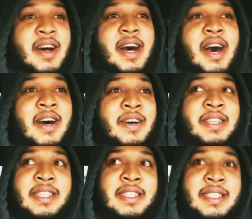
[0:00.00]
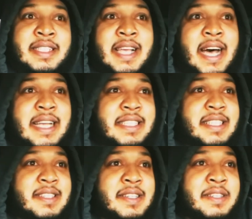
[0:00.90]
all the toxic
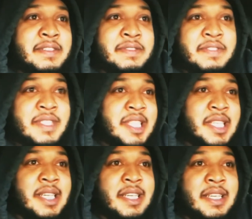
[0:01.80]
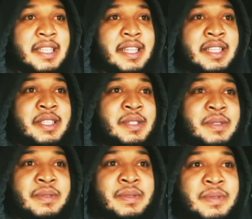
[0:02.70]
stuff that
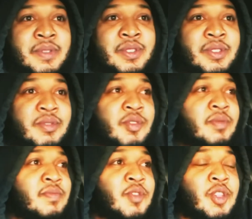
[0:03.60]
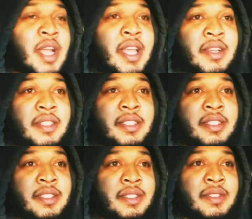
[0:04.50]
you drank
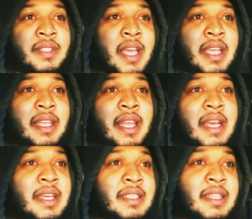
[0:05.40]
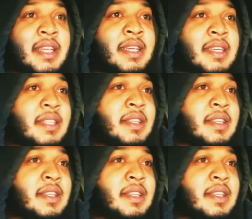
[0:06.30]
or ate last night. You